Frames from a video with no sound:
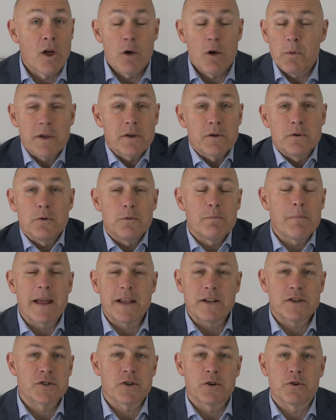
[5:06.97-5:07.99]
We can all
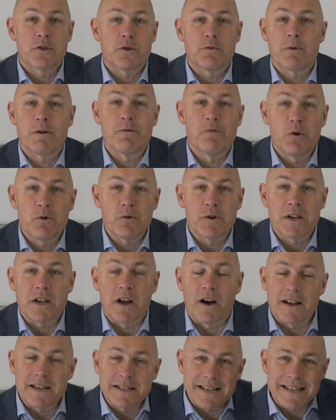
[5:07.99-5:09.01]
make sure that we're
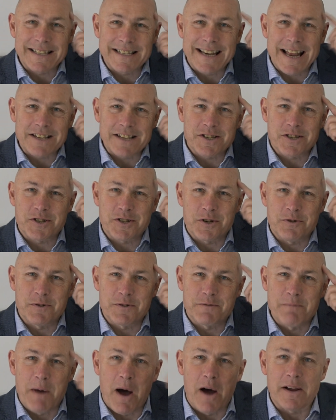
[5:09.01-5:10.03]
organised. It's an attitude
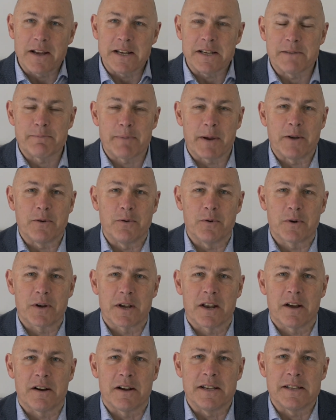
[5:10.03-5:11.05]
of mind, being
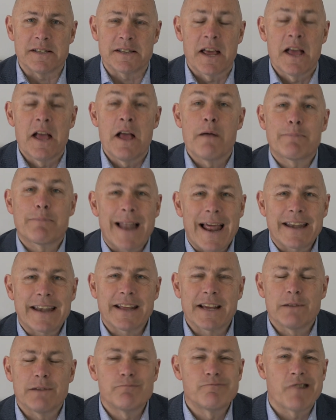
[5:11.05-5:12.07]
organised,
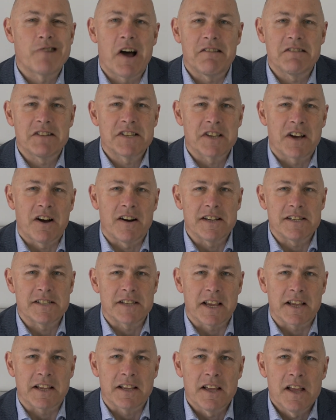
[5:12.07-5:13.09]
planning and
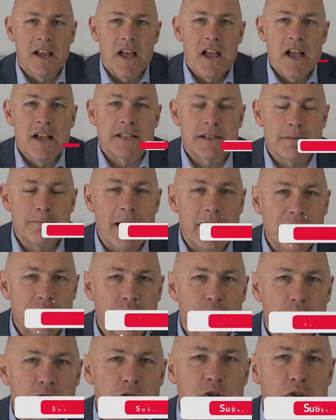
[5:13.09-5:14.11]
prioritising. So make
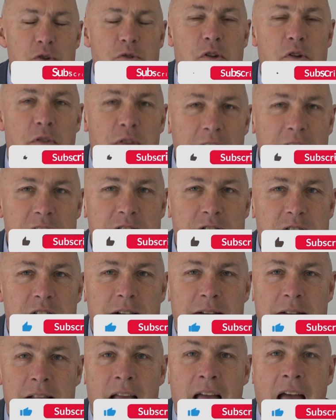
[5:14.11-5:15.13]
sure you do the things
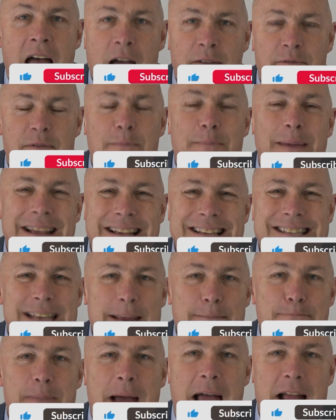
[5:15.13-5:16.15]
that have the biggest
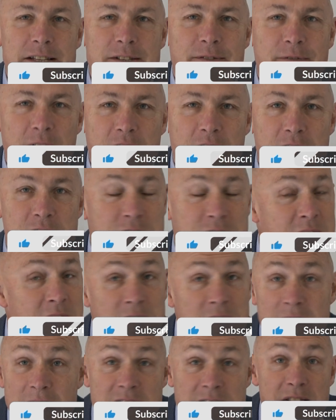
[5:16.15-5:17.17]
impact first.
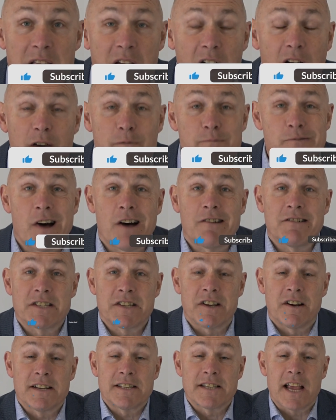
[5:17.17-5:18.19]
That's the art of
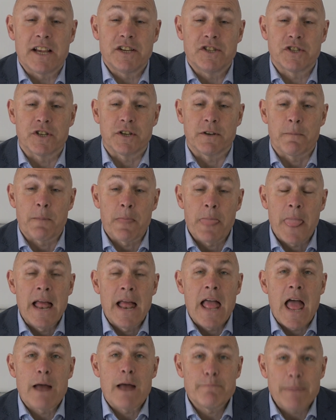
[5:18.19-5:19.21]
prioritisation.
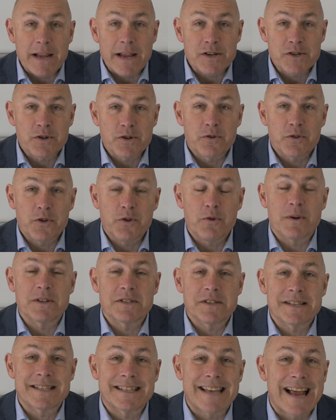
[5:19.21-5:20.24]
And make sure you
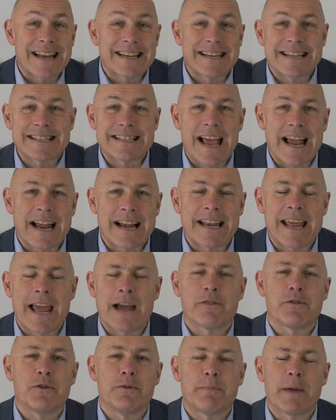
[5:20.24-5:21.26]
understand exactly
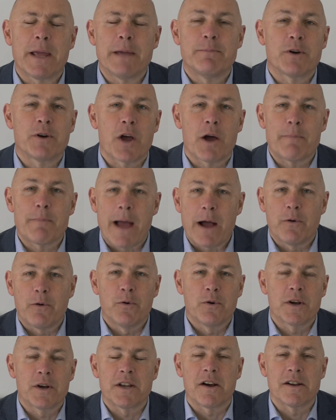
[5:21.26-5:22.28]
how your people go about
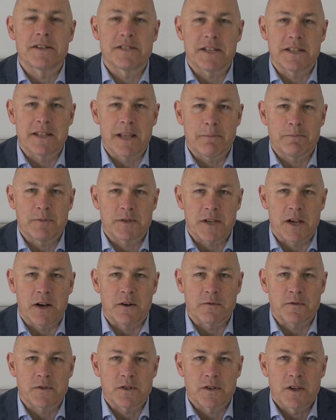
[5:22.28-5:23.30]
organising
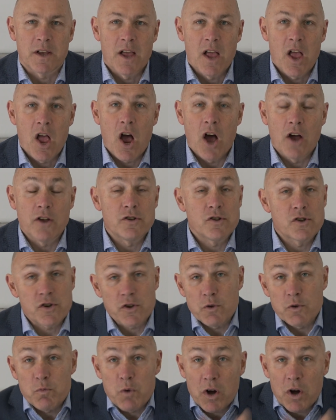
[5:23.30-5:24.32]
themselves, and
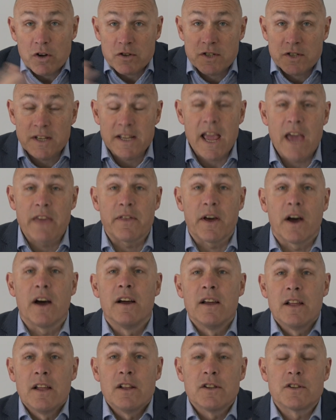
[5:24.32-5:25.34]
you work together
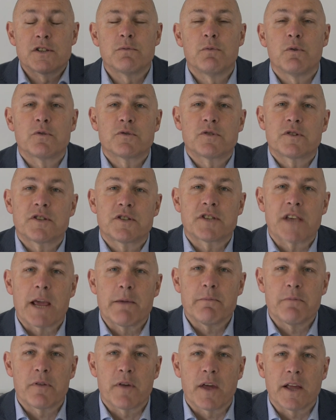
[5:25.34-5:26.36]
towards the
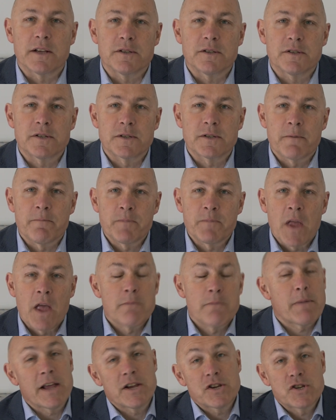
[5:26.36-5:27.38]
same things.
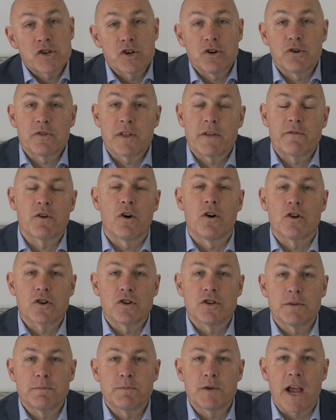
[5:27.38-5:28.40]
Make sure they've got
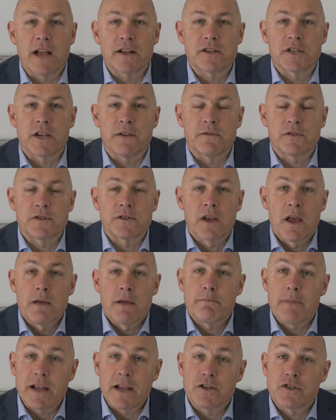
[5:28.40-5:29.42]
good objectives.
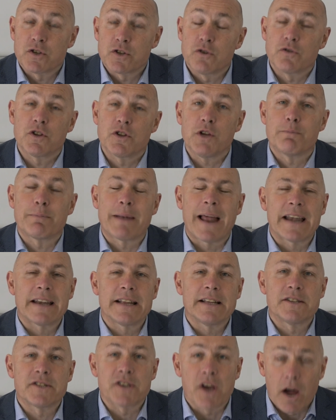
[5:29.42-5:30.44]
Make sure that you plan
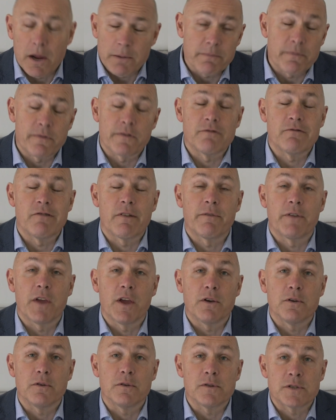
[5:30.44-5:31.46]
in time for
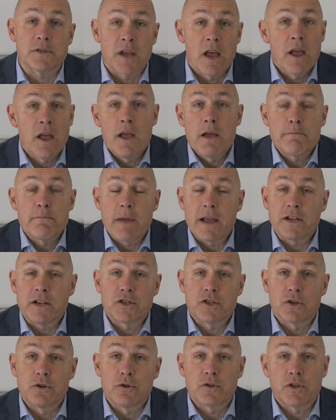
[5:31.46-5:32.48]
reviews. Make
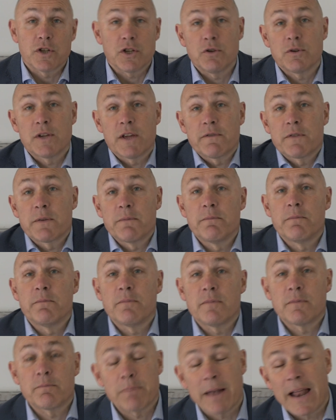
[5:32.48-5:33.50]
sure that you give them
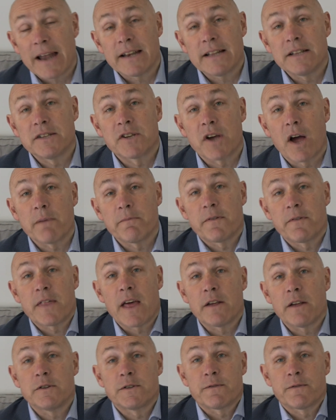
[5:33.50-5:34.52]
plan in time for
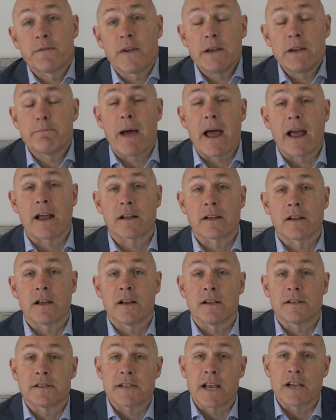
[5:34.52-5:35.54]
those feedback
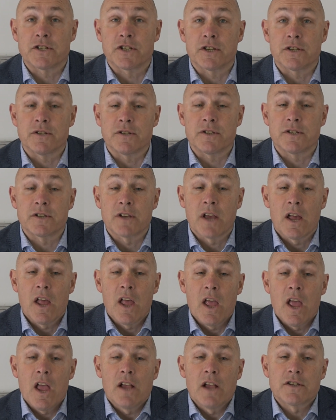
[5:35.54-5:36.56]
sessions.
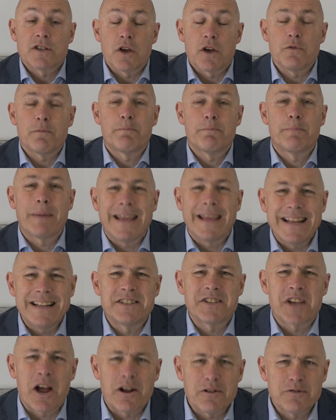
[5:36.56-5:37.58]
So be
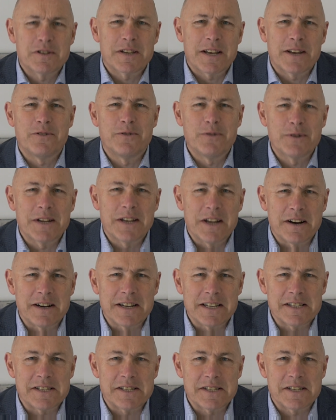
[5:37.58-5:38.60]
totally
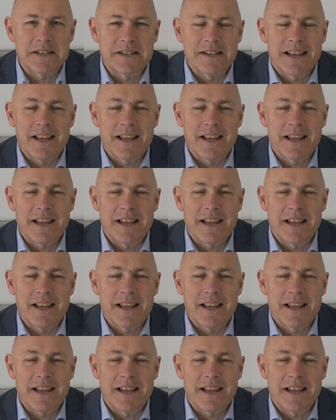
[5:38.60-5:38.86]
organised.